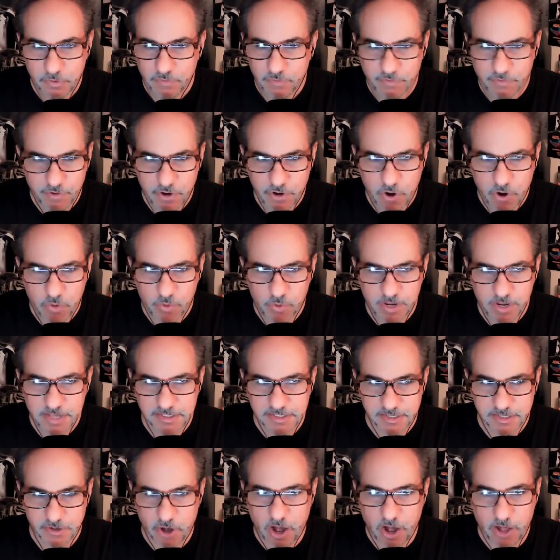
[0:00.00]
for no
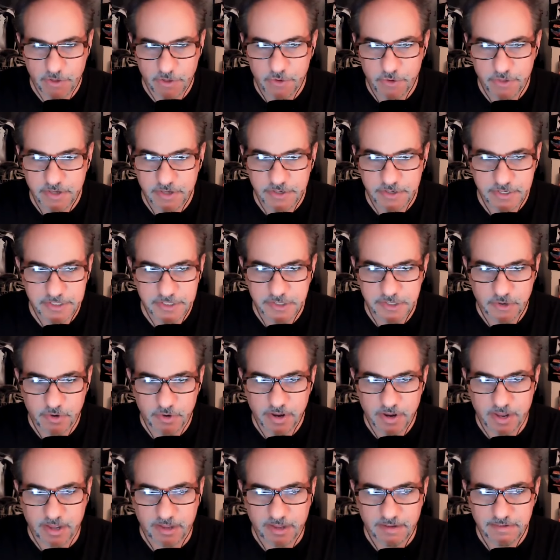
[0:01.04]
reason other than
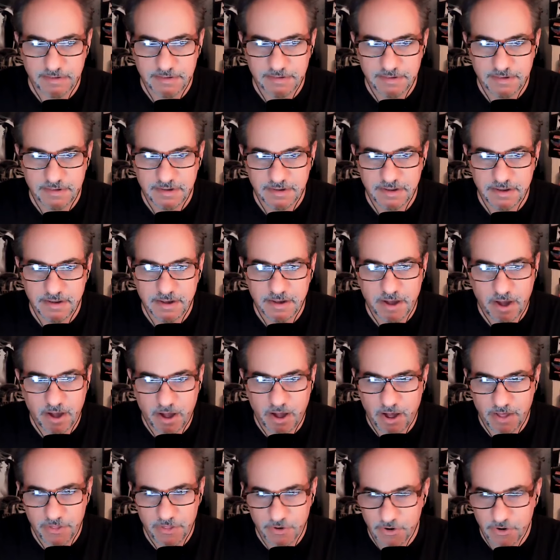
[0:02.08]
disagreeing,
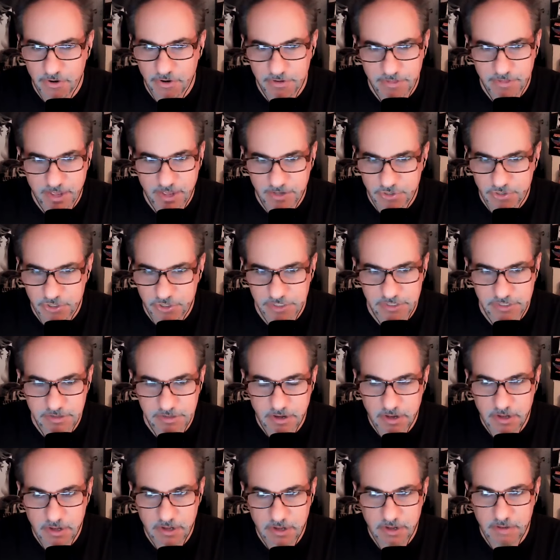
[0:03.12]
other than just
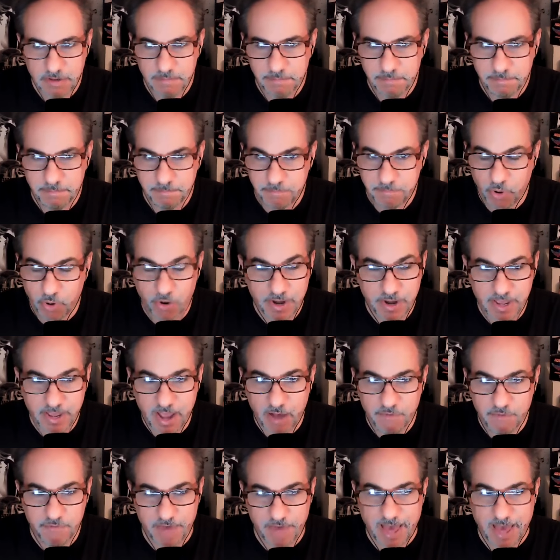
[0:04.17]
pointing
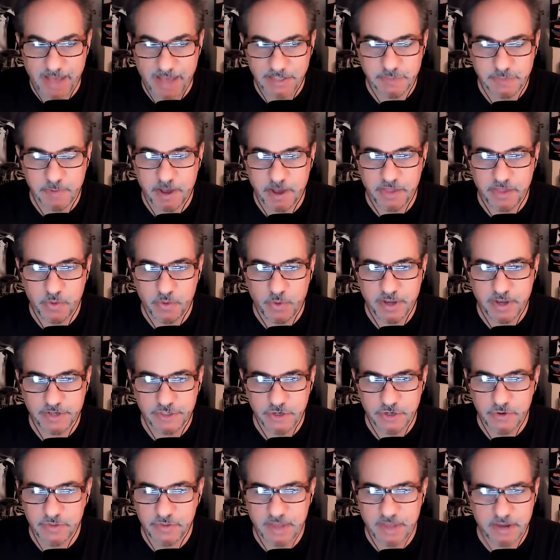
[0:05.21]
out facts, by the way,
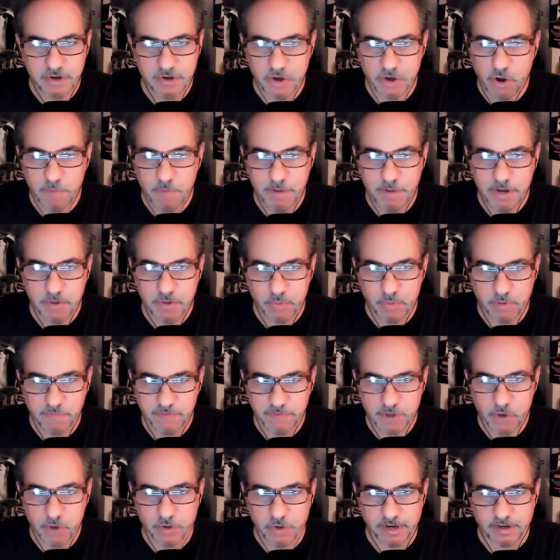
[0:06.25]
too, that nobody
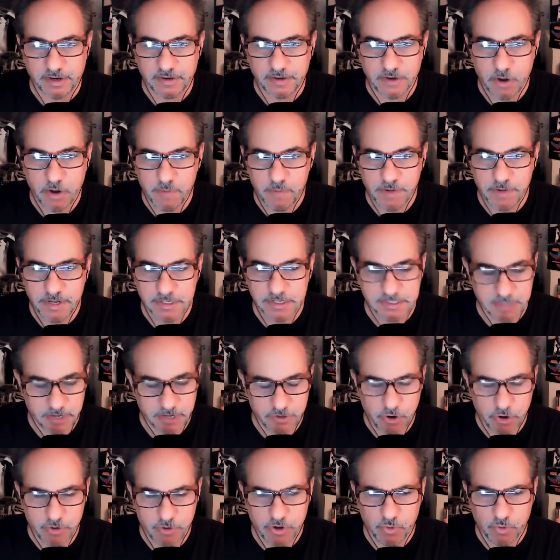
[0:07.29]
refuted. Nobody said,
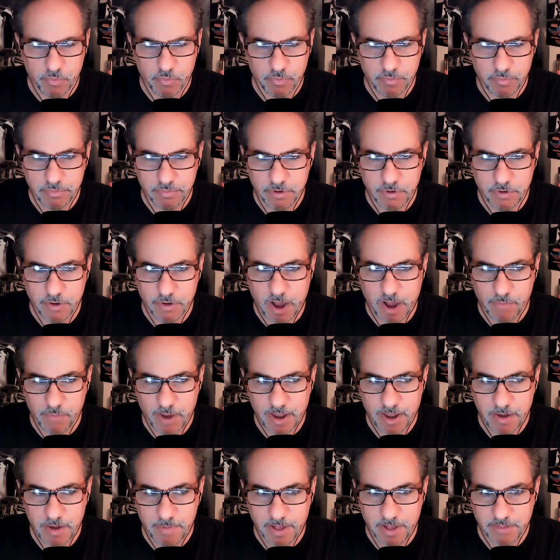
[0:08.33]
no, you're not
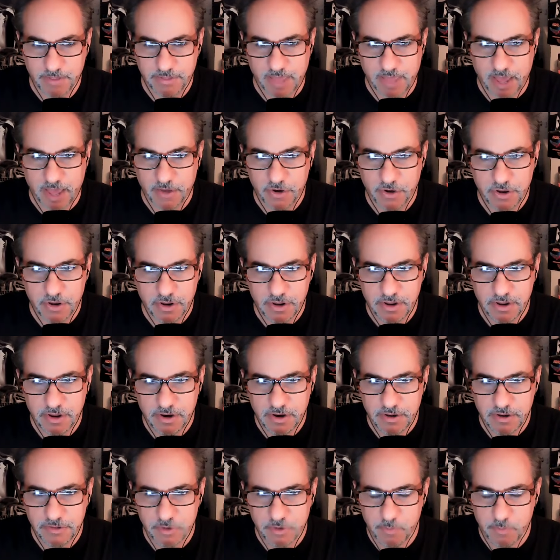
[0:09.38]
right about that.
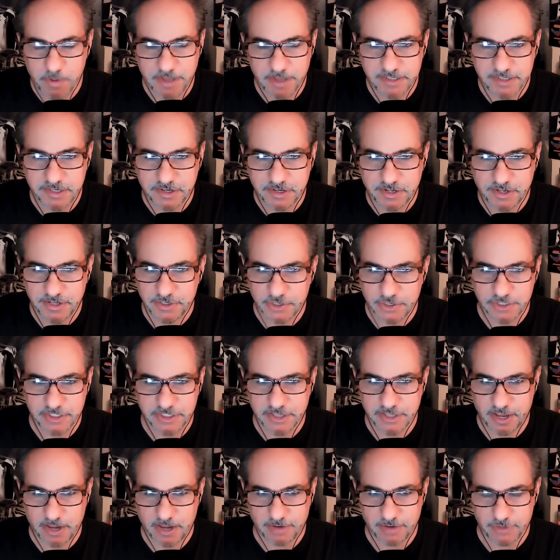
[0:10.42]
They're basically just
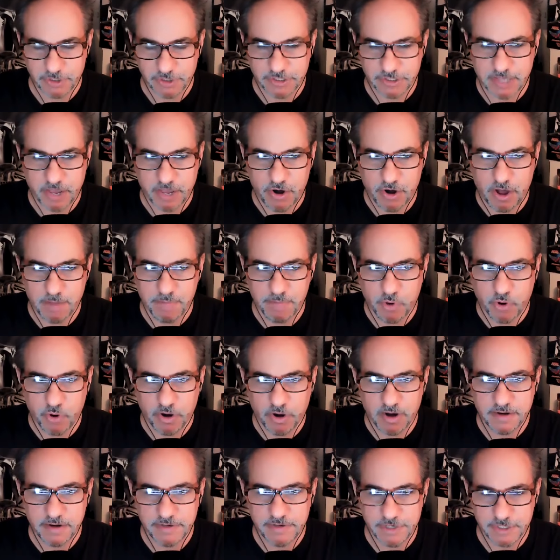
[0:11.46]
saying, just get on
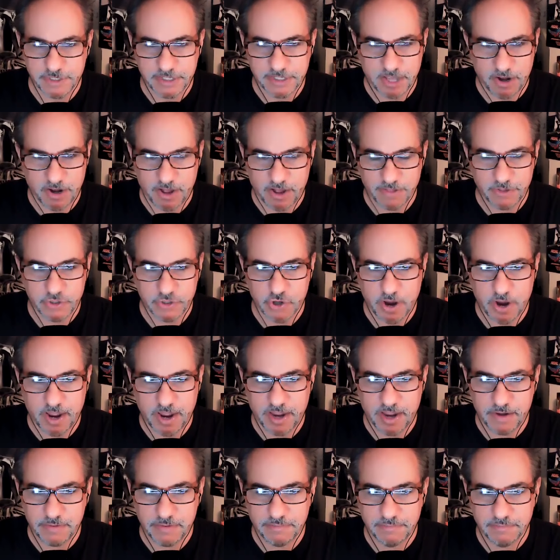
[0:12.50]
board, just get on the
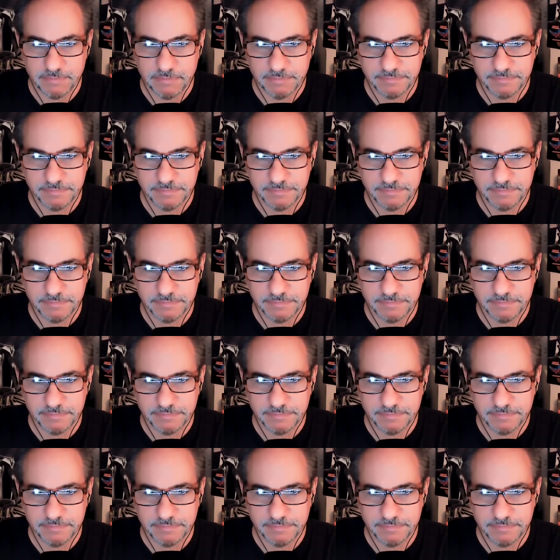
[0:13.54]
train.